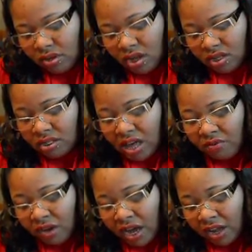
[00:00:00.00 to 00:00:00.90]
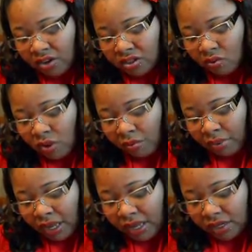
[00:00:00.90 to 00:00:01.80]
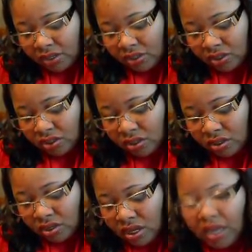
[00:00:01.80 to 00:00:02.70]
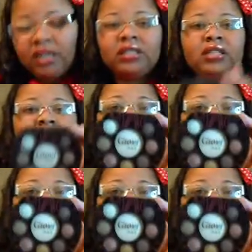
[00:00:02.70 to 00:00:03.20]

Uh, seven colors and one blush. This is